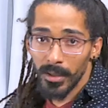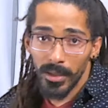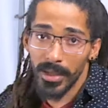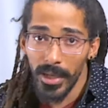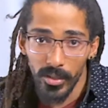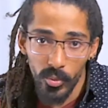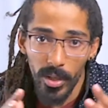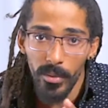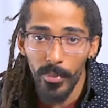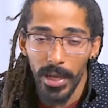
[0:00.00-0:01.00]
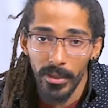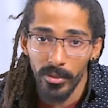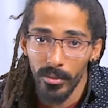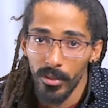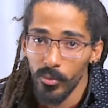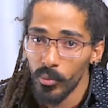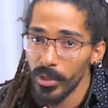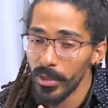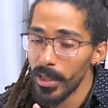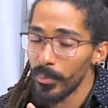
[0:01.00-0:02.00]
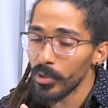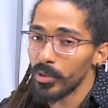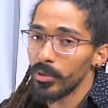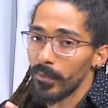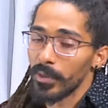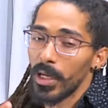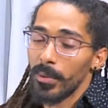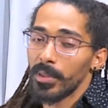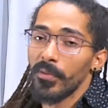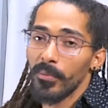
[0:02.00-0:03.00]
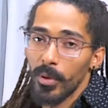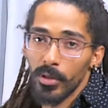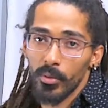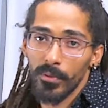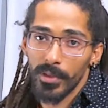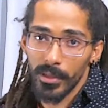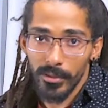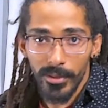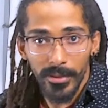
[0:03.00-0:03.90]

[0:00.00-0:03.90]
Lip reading: Hey guys, welcome back to another weekly episode of Top 7 Parkour Videos.